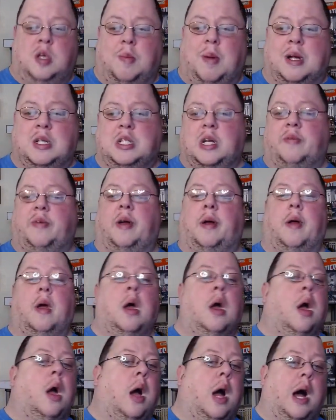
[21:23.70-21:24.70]
much of
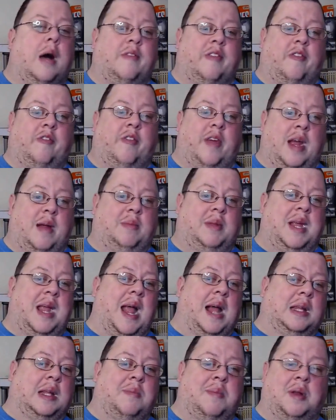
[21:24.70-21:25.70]
a family
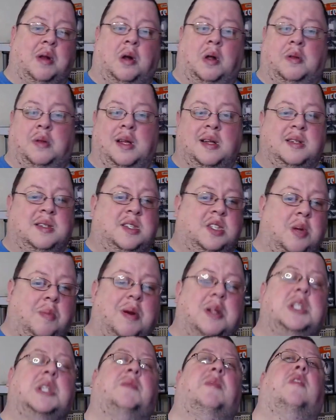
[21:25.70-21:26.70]
element on this, so
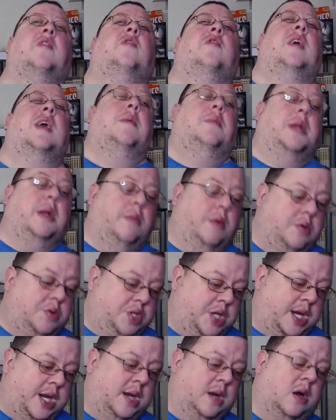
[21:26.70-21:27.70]
much of a family
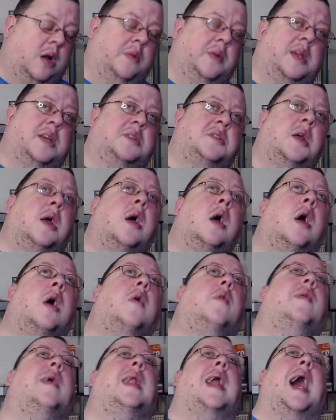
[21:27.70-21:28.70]
routine on this,
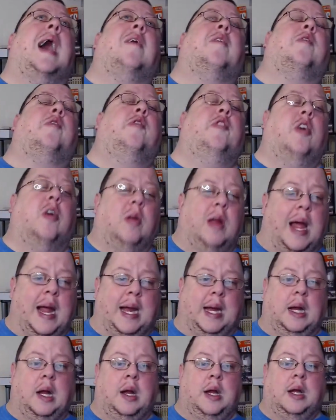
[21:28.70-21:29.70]
that I feel
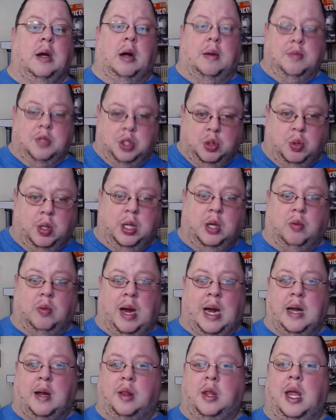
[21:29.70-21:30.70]
like, you know, I'm doing the
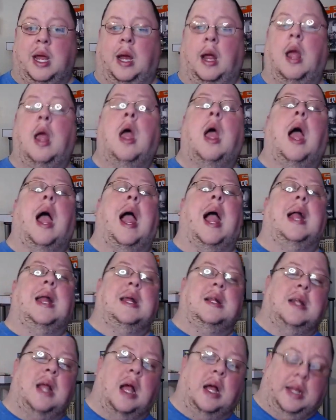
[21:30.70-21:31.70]
right thing. And
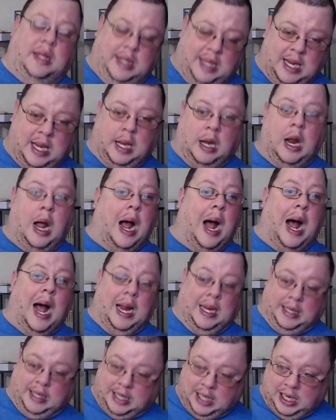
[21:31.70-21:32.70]
again, I
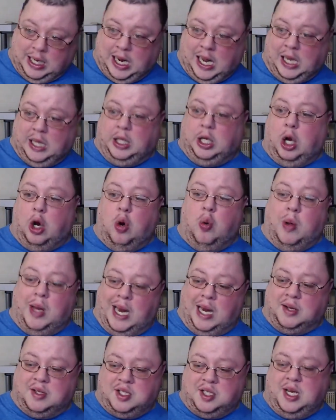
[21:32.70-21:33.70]
cannot go
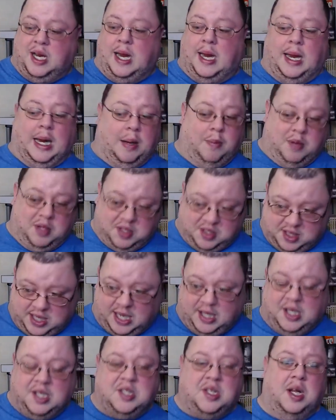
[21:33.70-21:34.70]
without saying, and I'm going to say
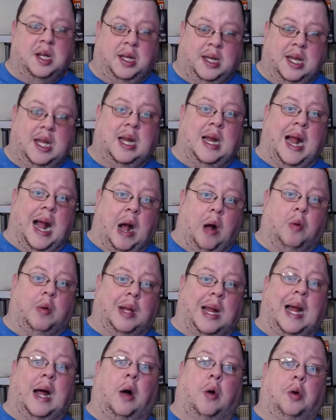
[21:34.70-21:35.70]
this again out
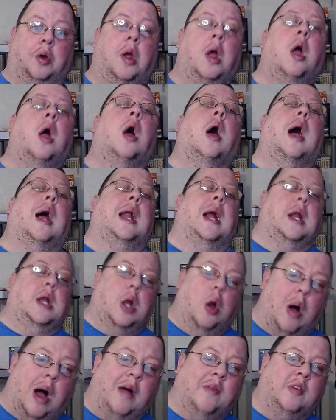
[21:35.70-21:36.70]
loud, and I
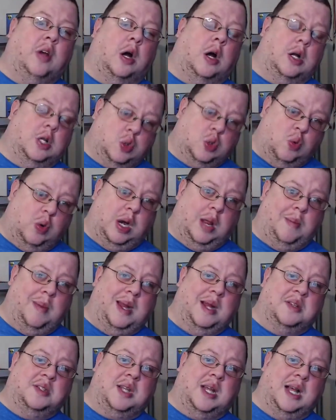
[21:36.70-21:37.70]
know I've gone 20
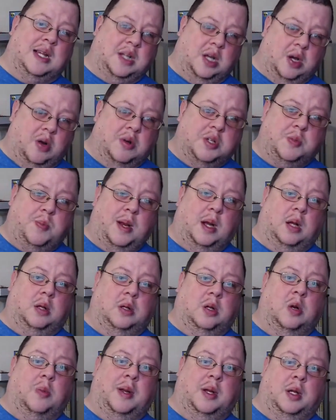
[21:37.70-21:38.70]
minutes, guys. I know it's been a
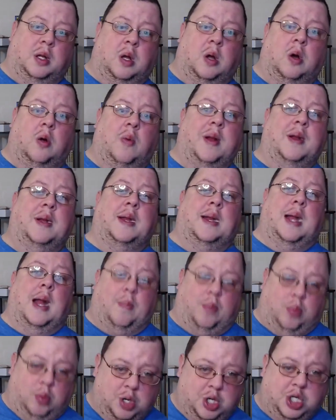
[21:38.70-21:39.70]
little bit long-winded, and I
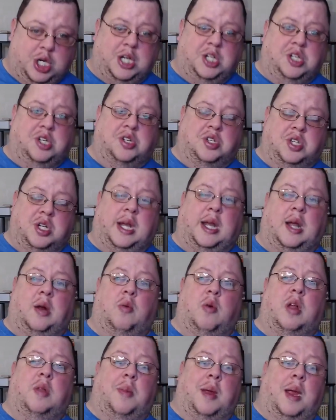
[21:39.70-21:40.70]
appreciate you sticking
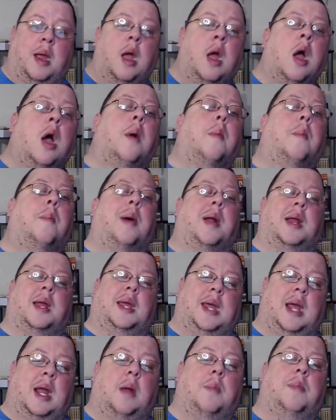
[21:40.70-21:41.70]
with me. But
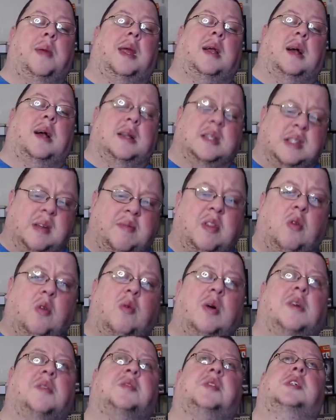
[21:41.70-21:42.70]
again, because of the
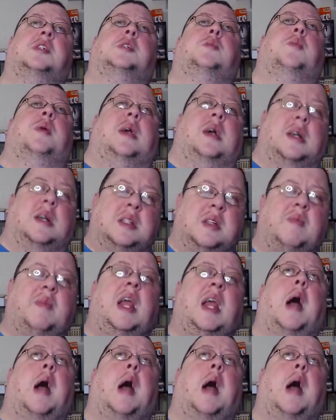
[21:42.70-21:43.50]
Wilsons, because of the